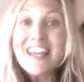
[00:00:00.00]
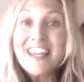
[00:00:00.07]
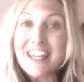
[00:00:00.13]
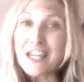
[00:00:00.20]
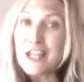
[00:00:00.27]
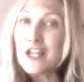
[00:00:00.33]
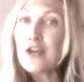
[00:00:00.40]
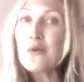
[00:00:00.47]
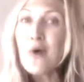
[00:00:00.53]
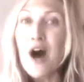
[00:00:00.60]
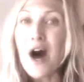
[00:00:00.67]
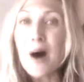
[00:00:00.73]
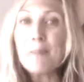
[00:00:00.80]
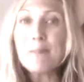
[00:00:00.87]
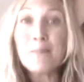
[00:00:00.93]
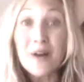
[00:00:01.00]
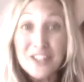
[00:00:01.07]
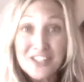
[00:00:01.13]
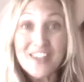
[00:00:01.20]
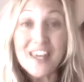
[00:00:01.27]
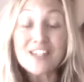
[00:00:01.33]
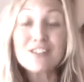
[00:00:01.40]
heat you up,
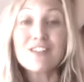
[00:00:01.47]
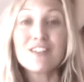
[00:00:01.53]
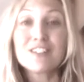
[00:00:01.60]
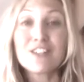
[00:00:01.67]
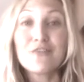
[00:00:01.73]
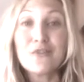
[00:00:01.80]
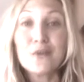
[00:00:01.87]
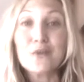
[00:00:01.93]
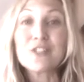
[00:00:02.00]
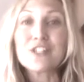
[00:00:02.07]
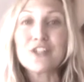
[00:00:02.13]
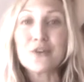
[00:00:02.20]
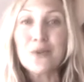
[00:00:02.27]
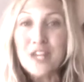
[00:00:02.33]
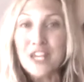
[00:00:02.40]
much like salty foods do,